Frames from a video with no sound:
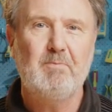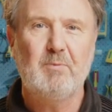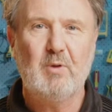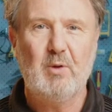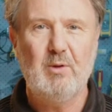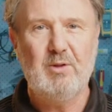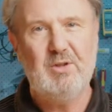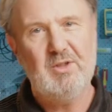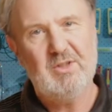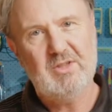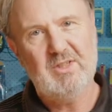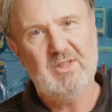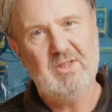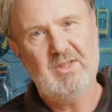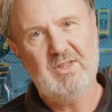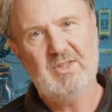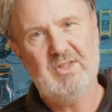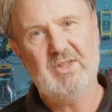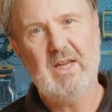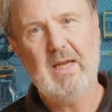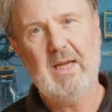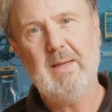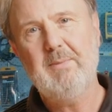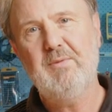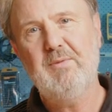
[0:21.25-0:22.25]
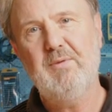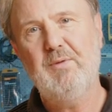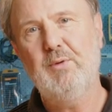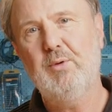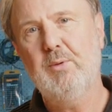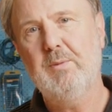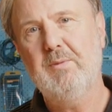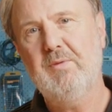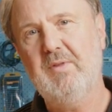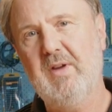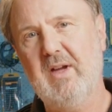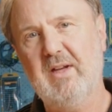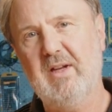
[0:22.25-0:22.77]
which is on the same
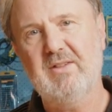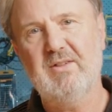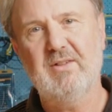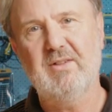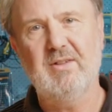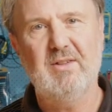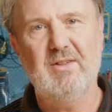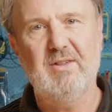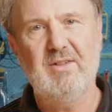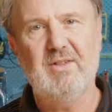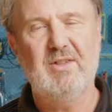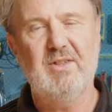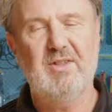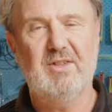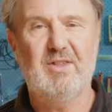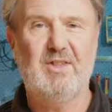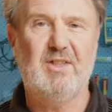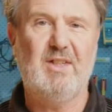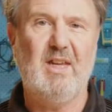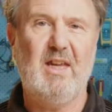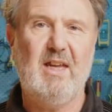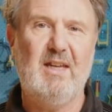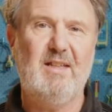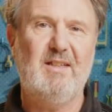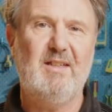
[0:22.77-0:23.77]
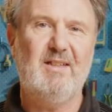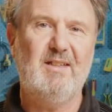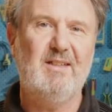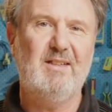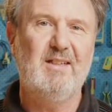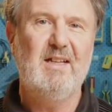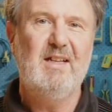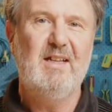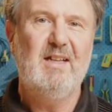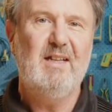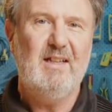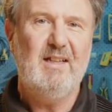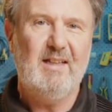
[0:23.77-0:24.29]
form factor as your standard
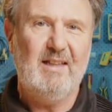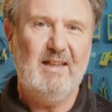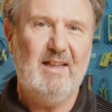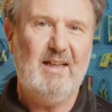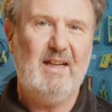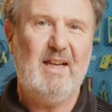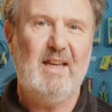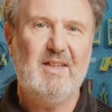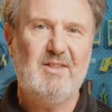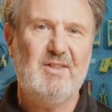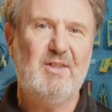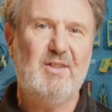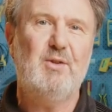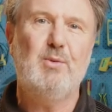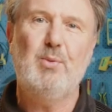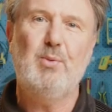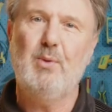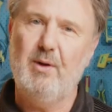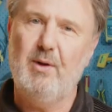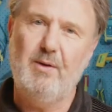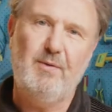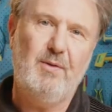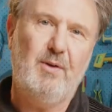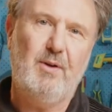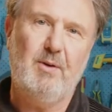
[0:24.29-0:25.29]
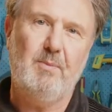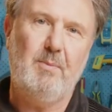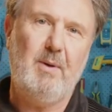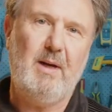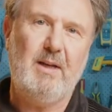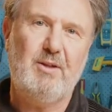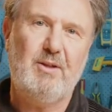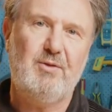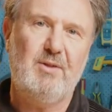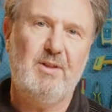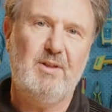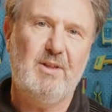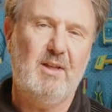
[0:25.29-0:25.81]
lead-acid 12-volt
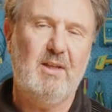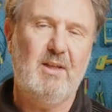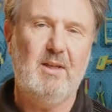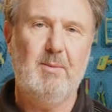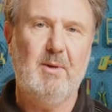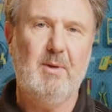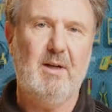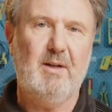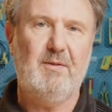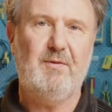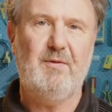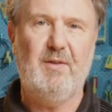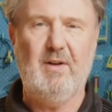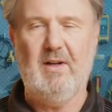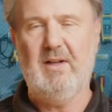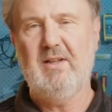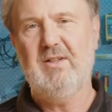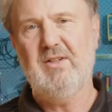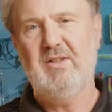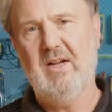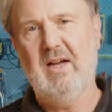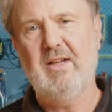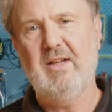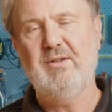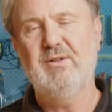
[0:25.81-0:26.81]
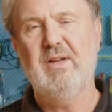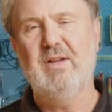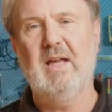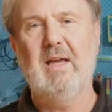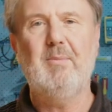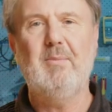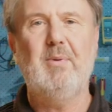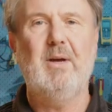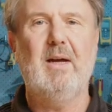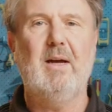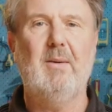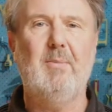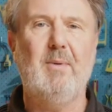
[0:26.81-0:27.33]
battery that you might find, your 100
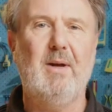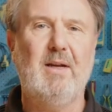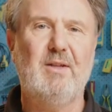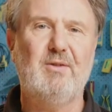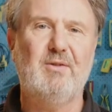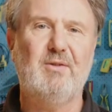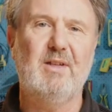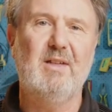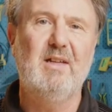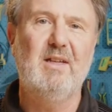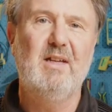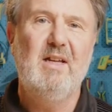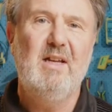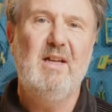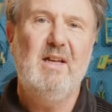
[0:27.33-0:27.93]
amp hour battery